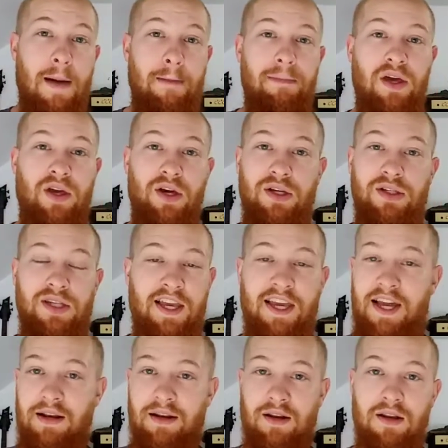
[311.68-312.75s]
because
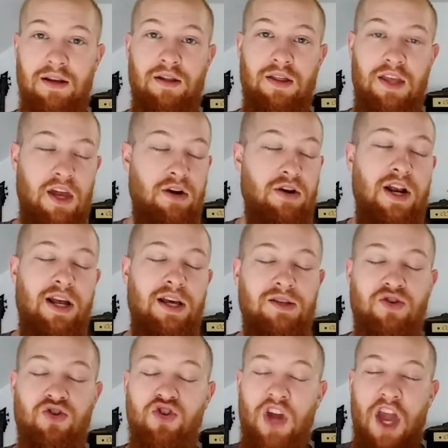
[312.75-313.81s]
again, the internet has
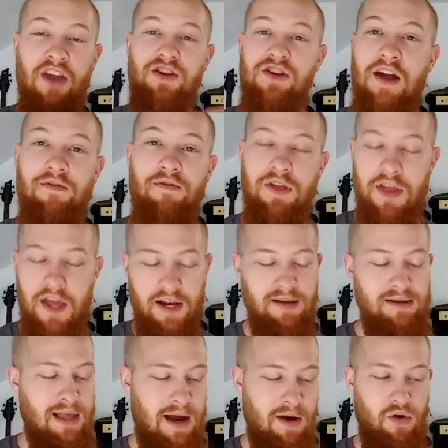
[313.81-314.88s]
changed everything.
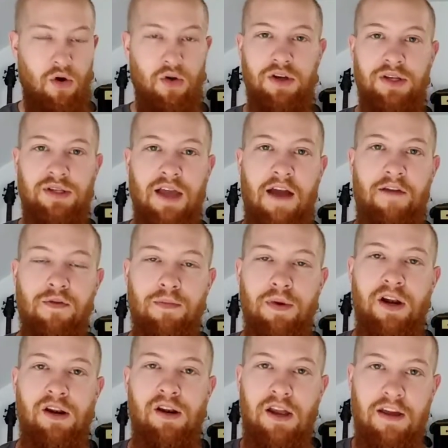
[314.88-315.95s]
It's allowed
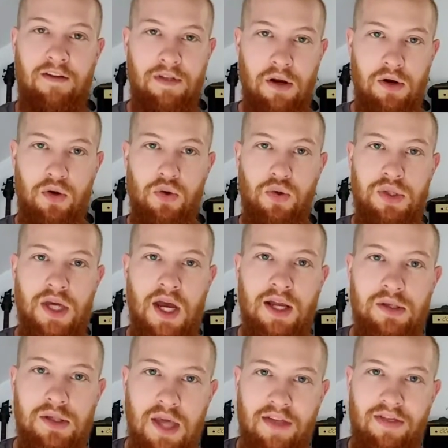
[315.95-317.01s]
everybody to give their 2
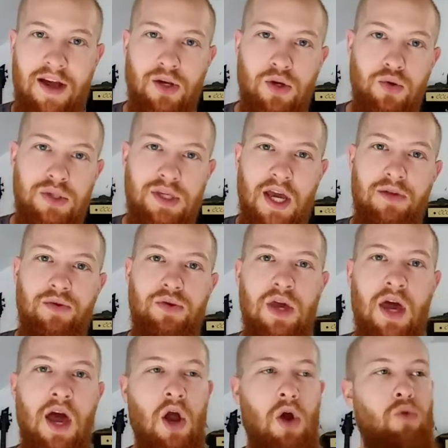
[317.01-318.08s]
cents, and that 2 cents
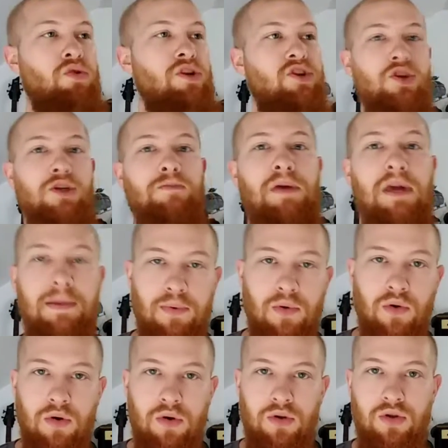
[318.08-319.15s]
reaches
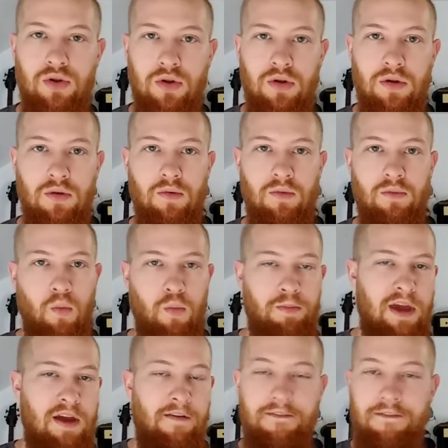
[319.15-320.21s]
people,
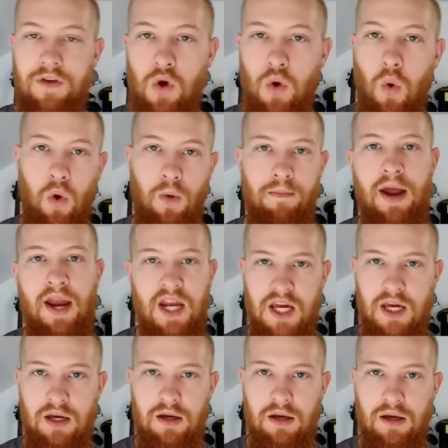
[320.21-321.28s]
be it few or many.